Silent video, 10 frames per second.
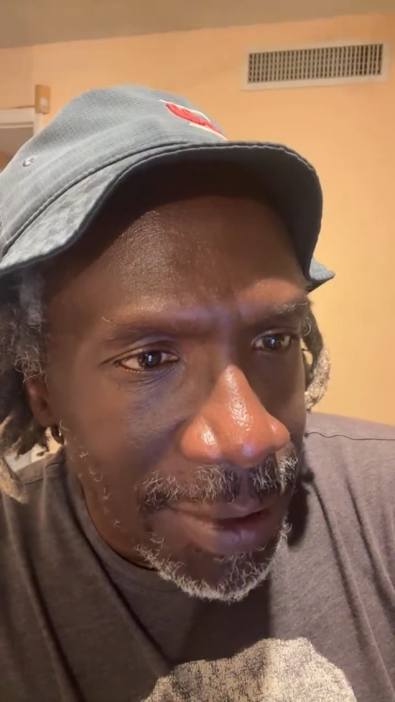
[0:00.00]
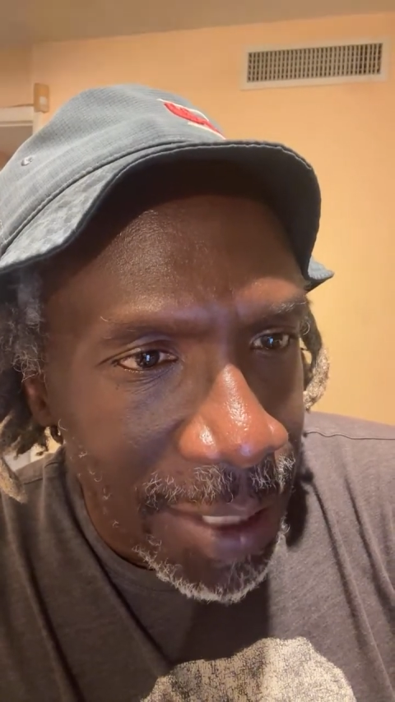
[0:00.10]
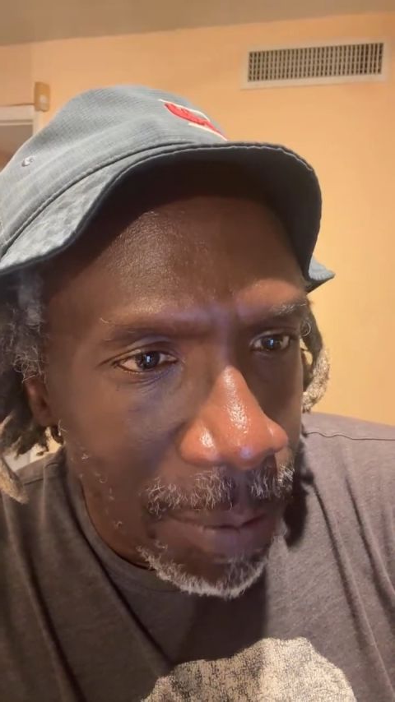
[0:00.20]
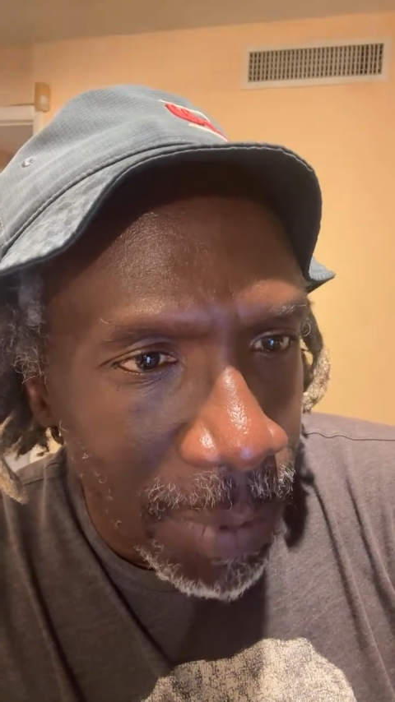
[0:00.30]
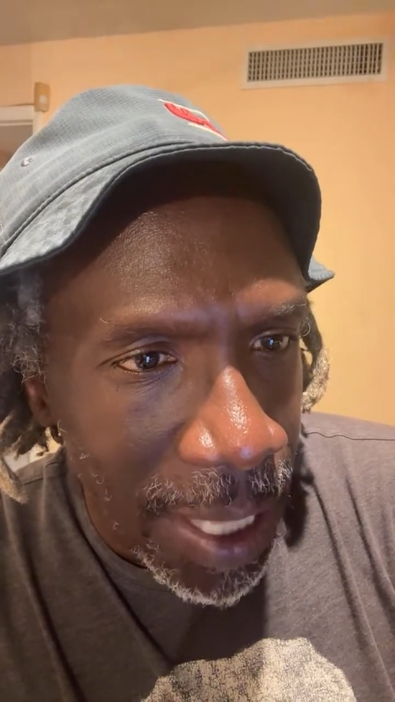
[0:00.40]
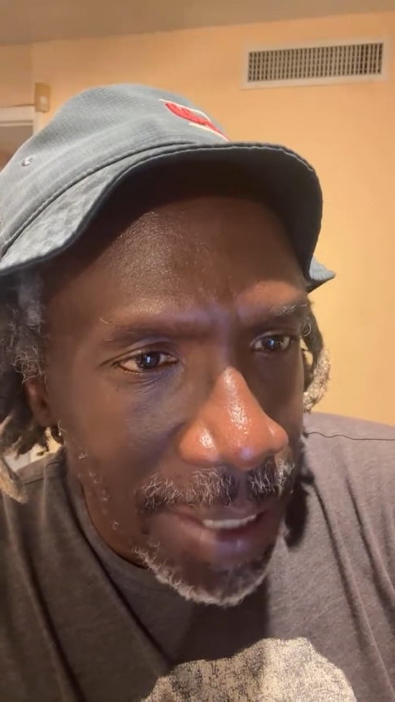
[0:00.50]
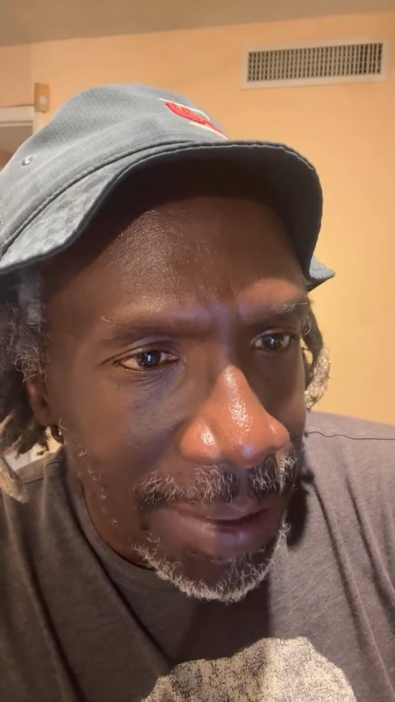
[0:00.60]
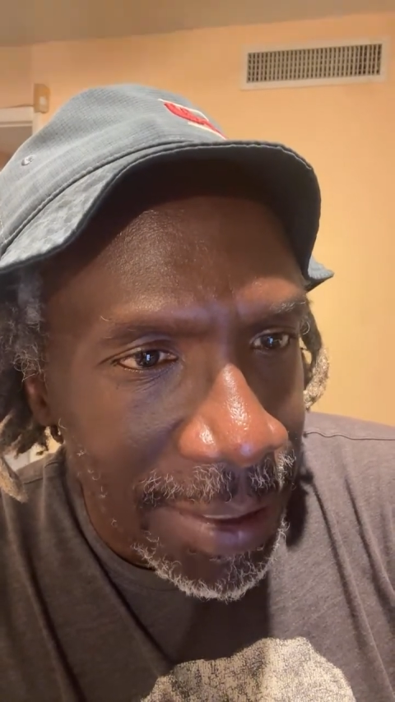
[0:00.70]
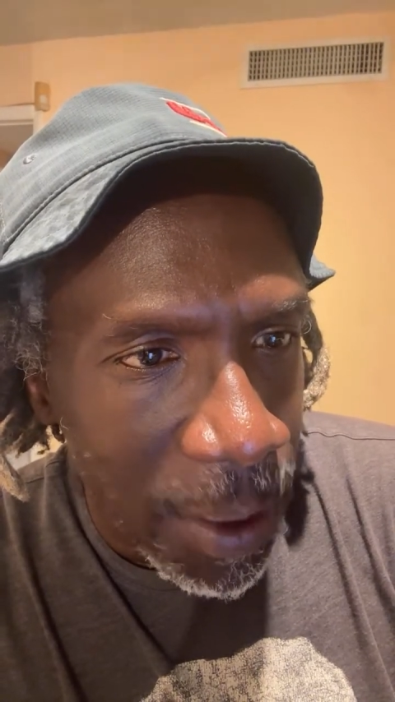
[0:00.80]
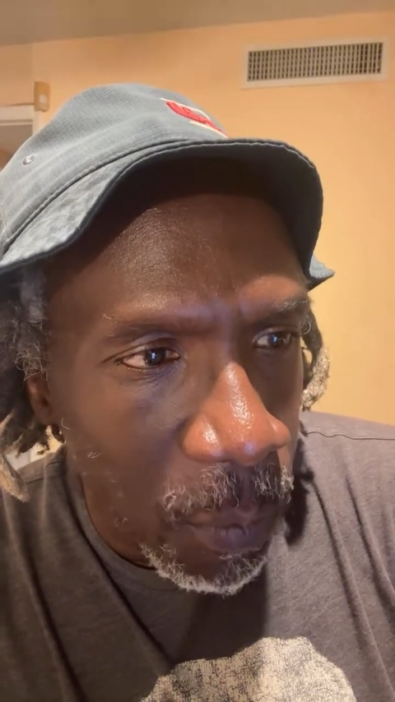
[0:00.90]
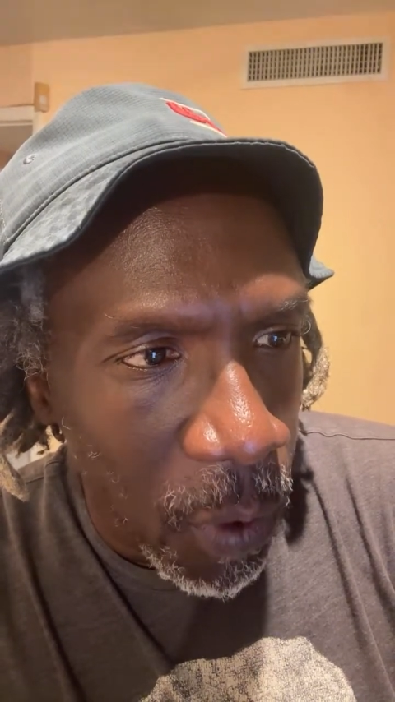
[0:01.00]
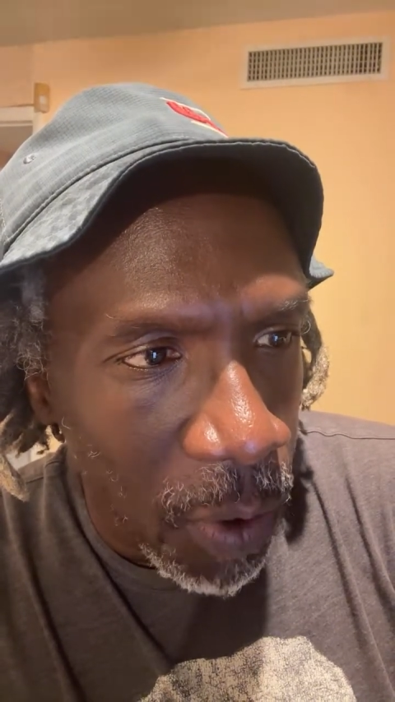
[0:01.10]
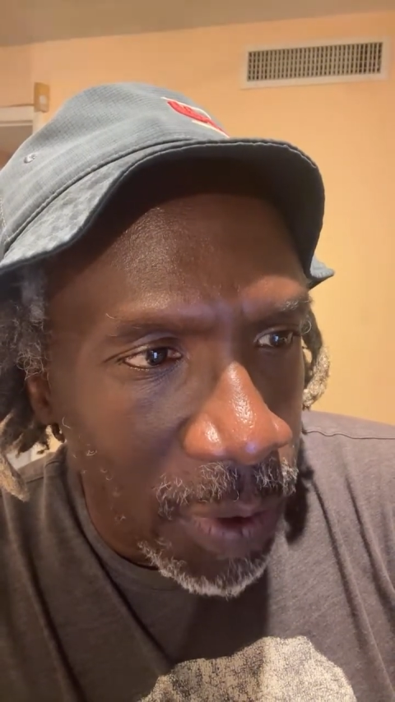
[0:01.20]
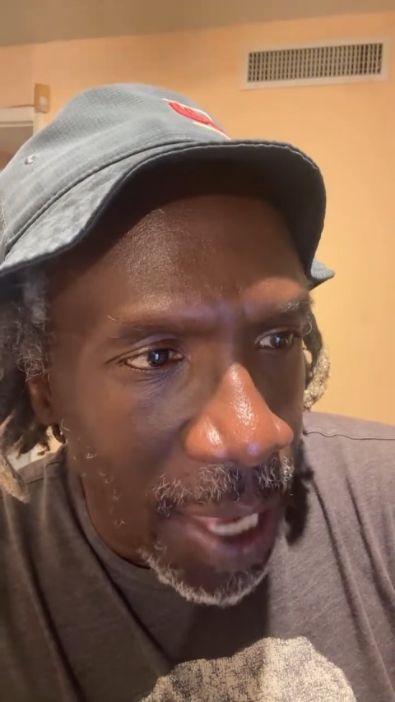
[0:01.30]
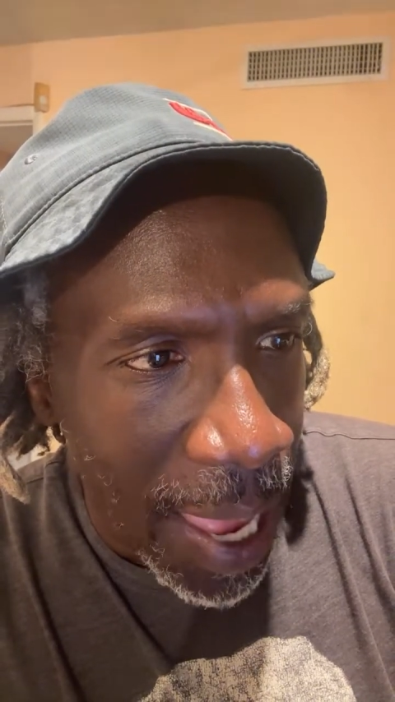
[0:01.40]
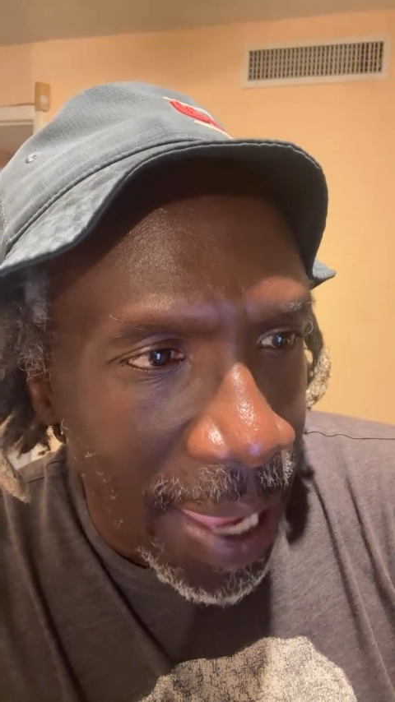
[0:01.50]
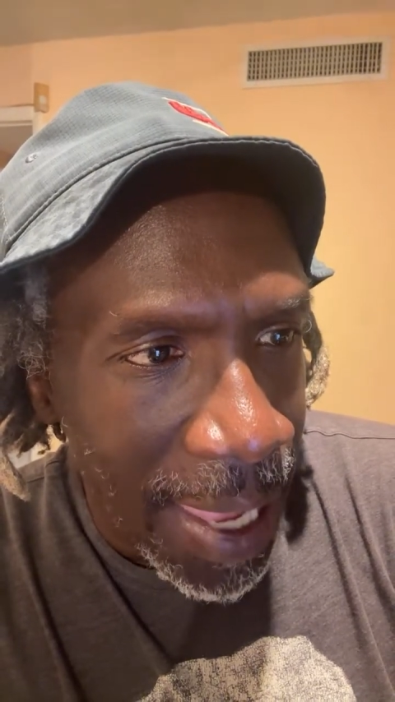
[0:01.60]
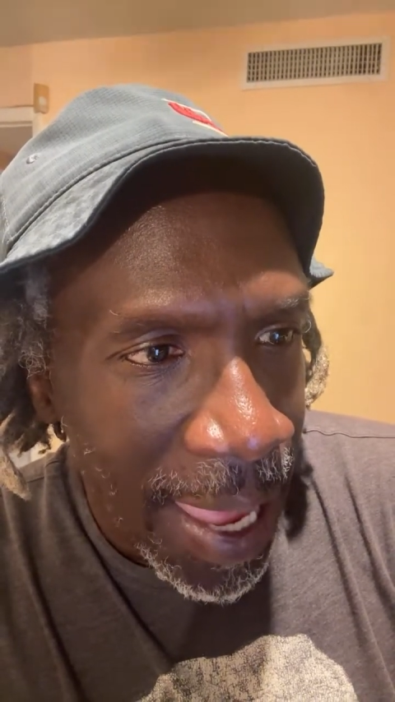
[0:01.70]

some less, some well nigh